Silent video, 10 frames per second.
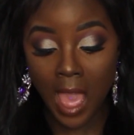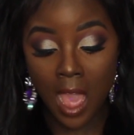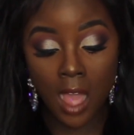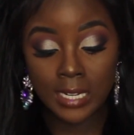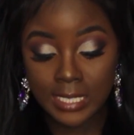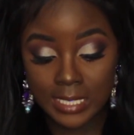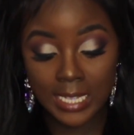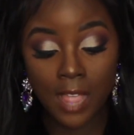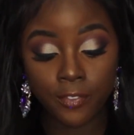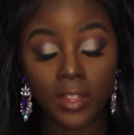
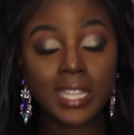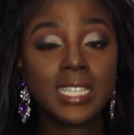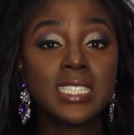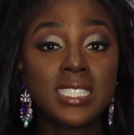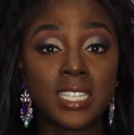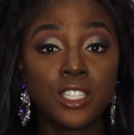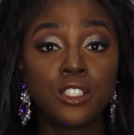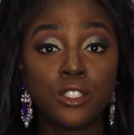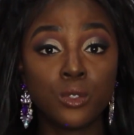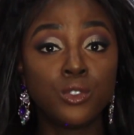Honestly, I felt like it
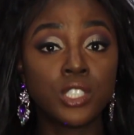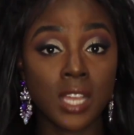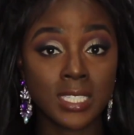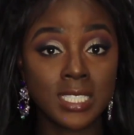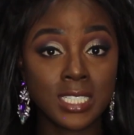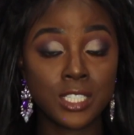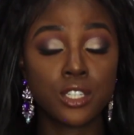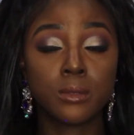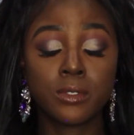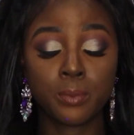did do justice in
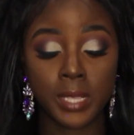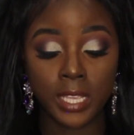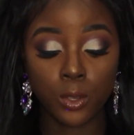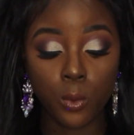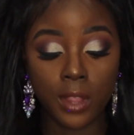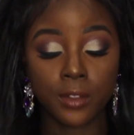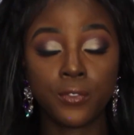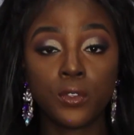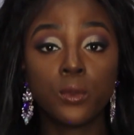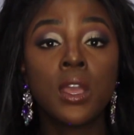terms of picking quite a
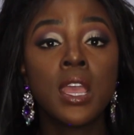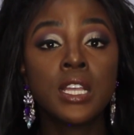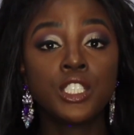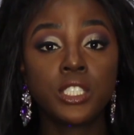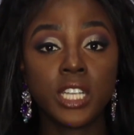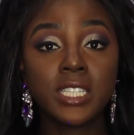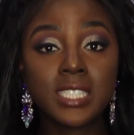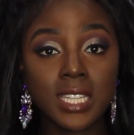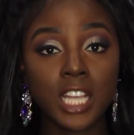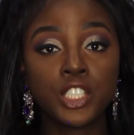few
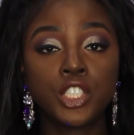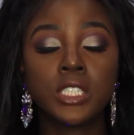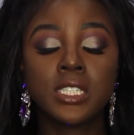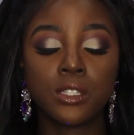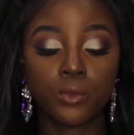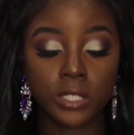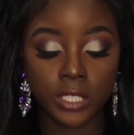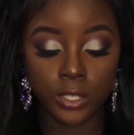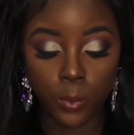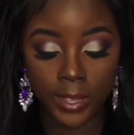shade selections and
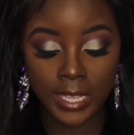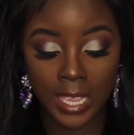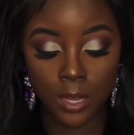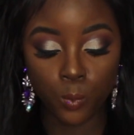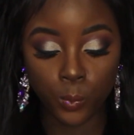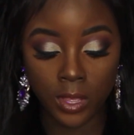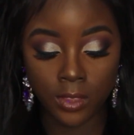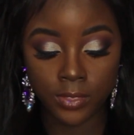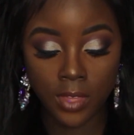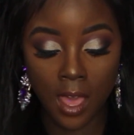really going in
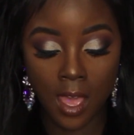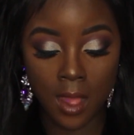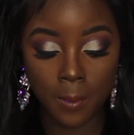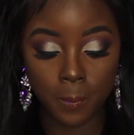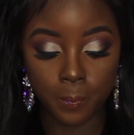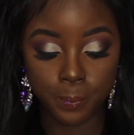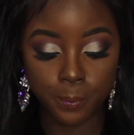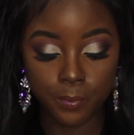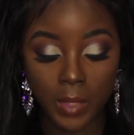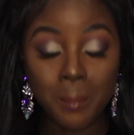with
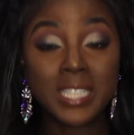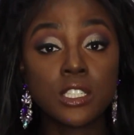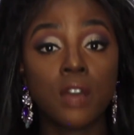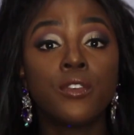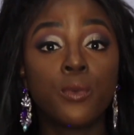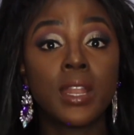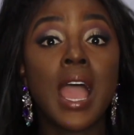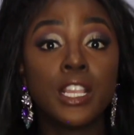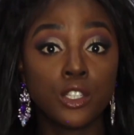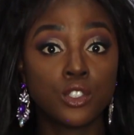based off of what
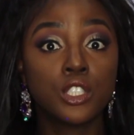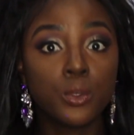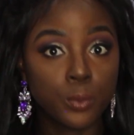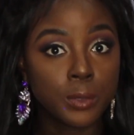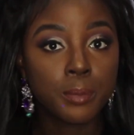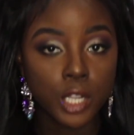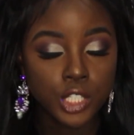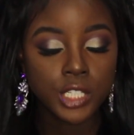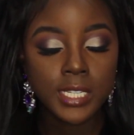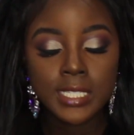I usually would
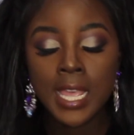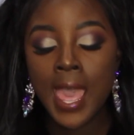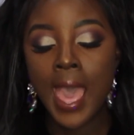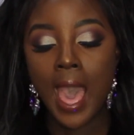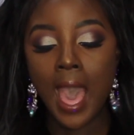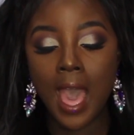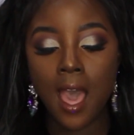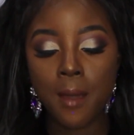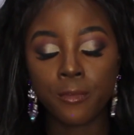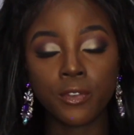purchase
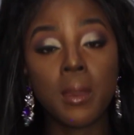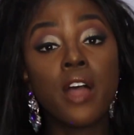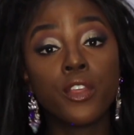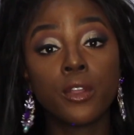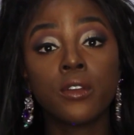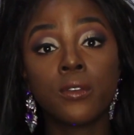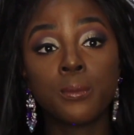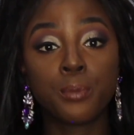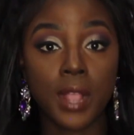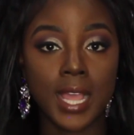from other
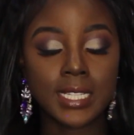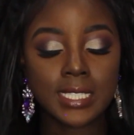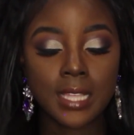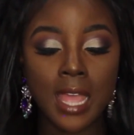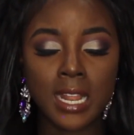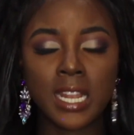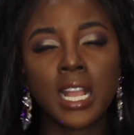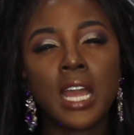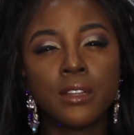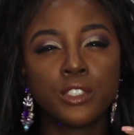brands, and then
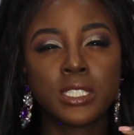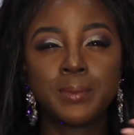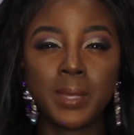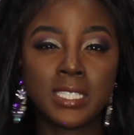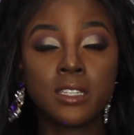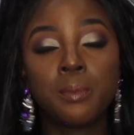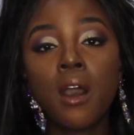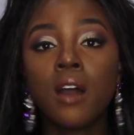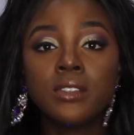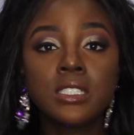I kind of just based it.
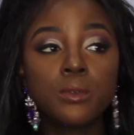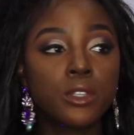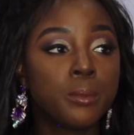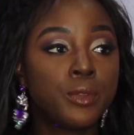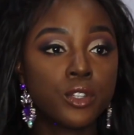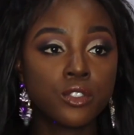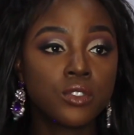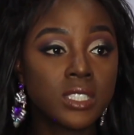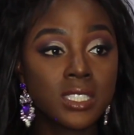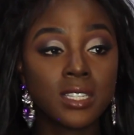But obviously with computer
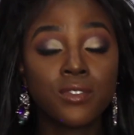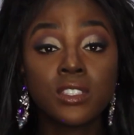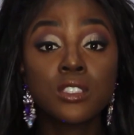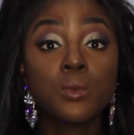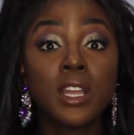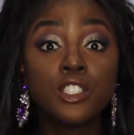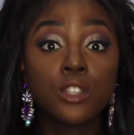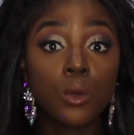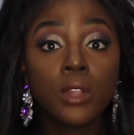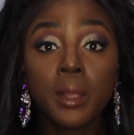screens and stuff, this is why I
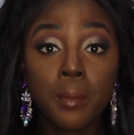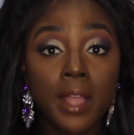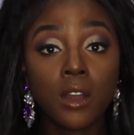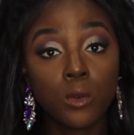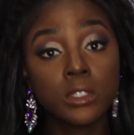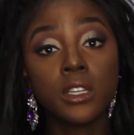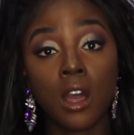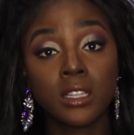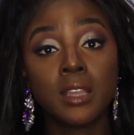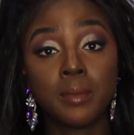don't like buying only
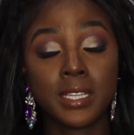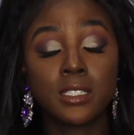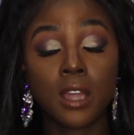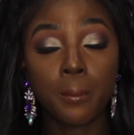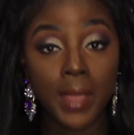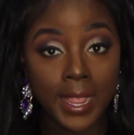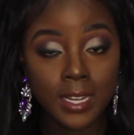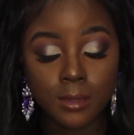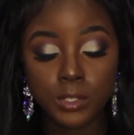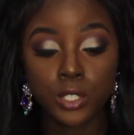online based
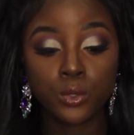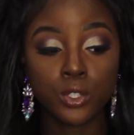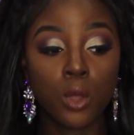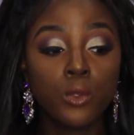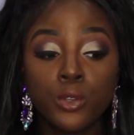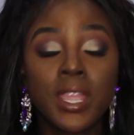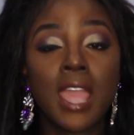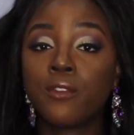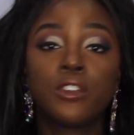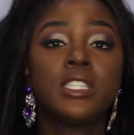items. You
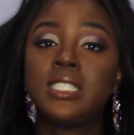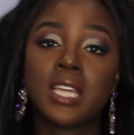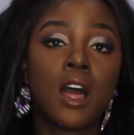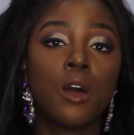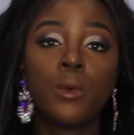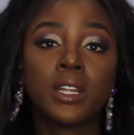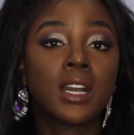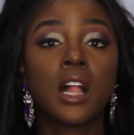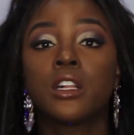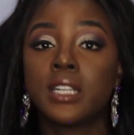can't fully tell what a
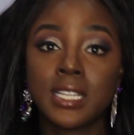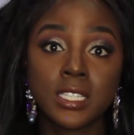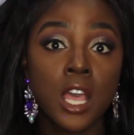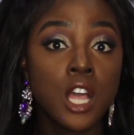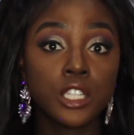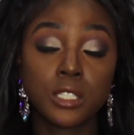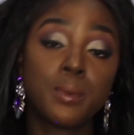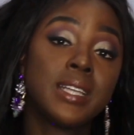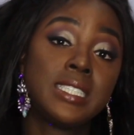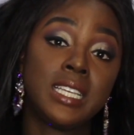color is just
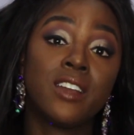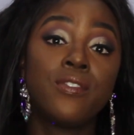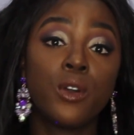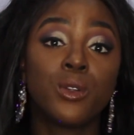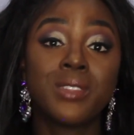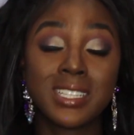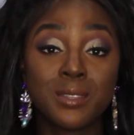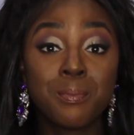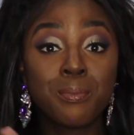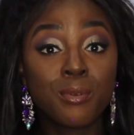by seeing a photo
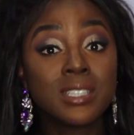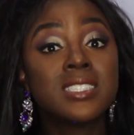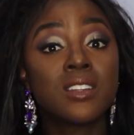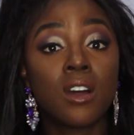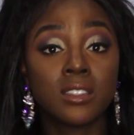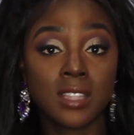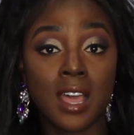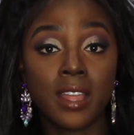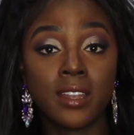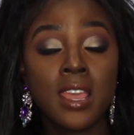that's printed
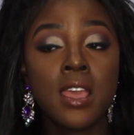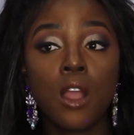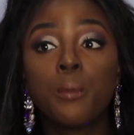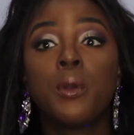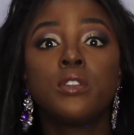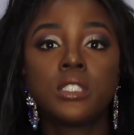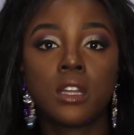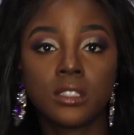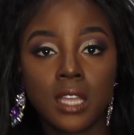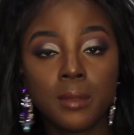online or posted
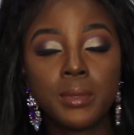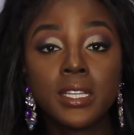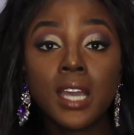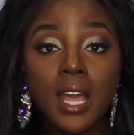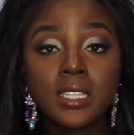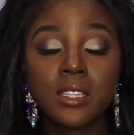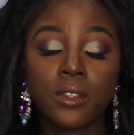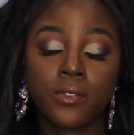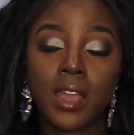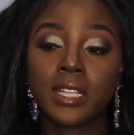online, because of
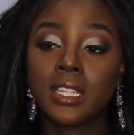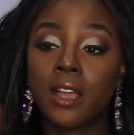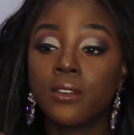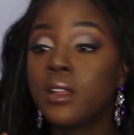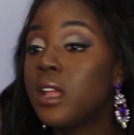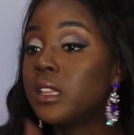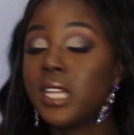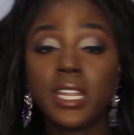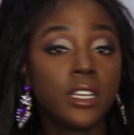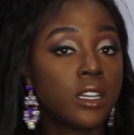the fact that
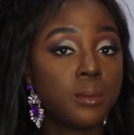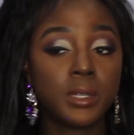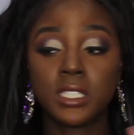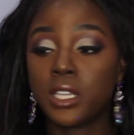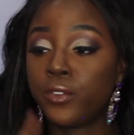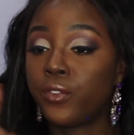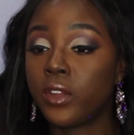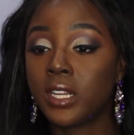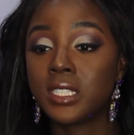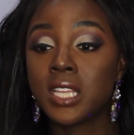lighting could be
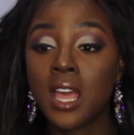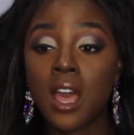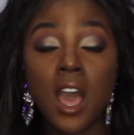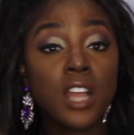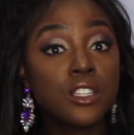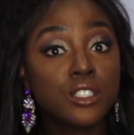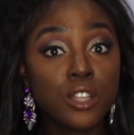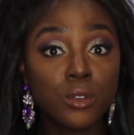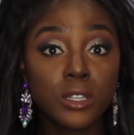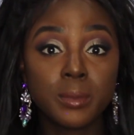different,
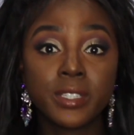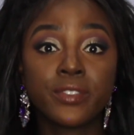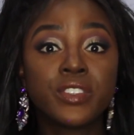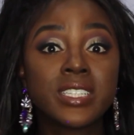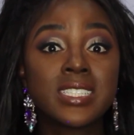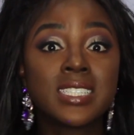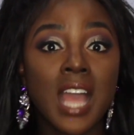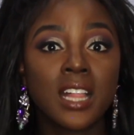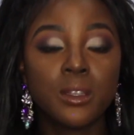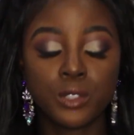undertone could be different,
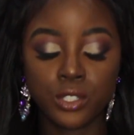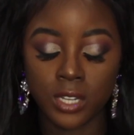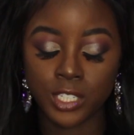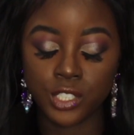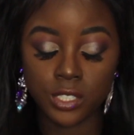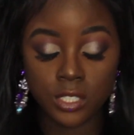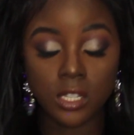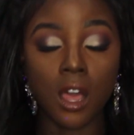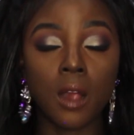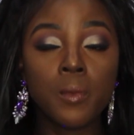exactly what you guys just
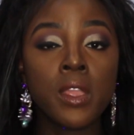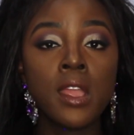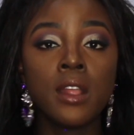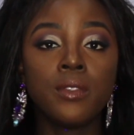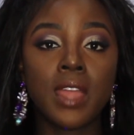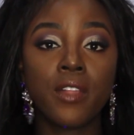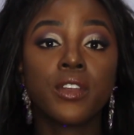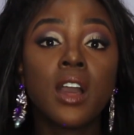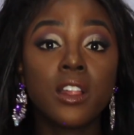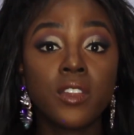saw. Now
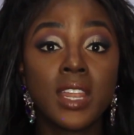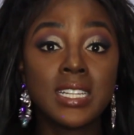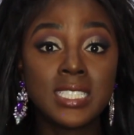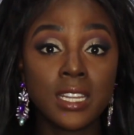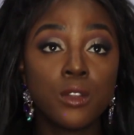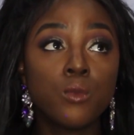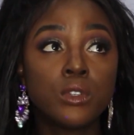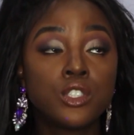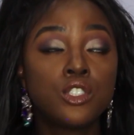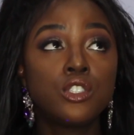the color that I did
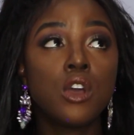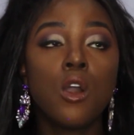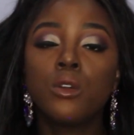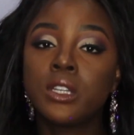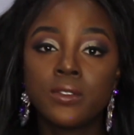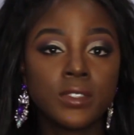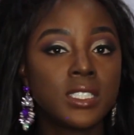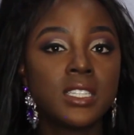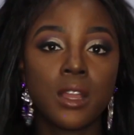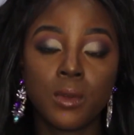was so
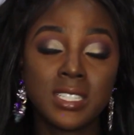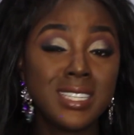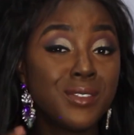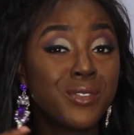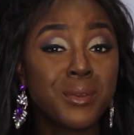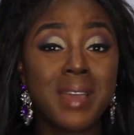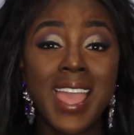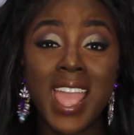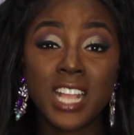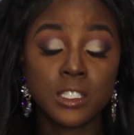convinced I was, even from a
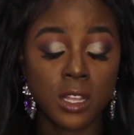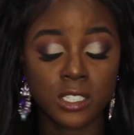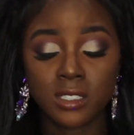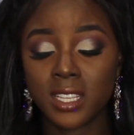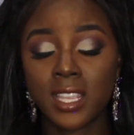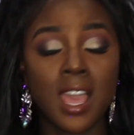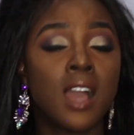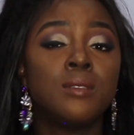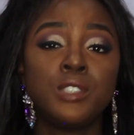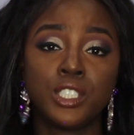hand swatch, I was like, yeah,
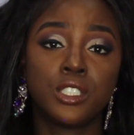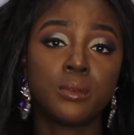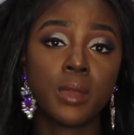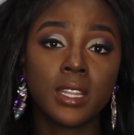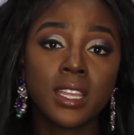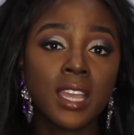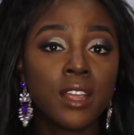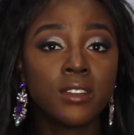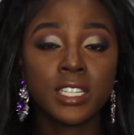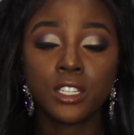I'm gingerbread. Like
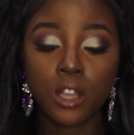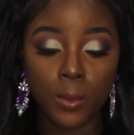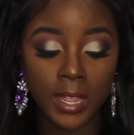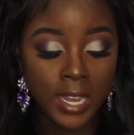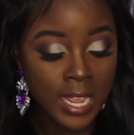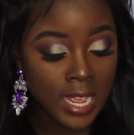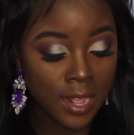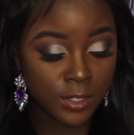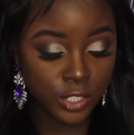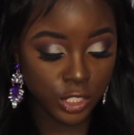I already know it,
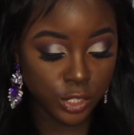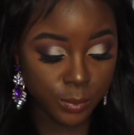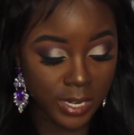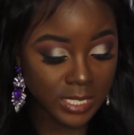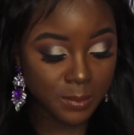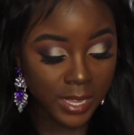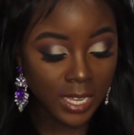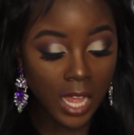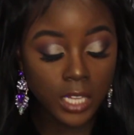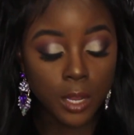gingerbread is my
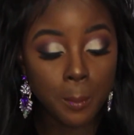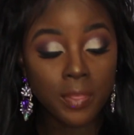color.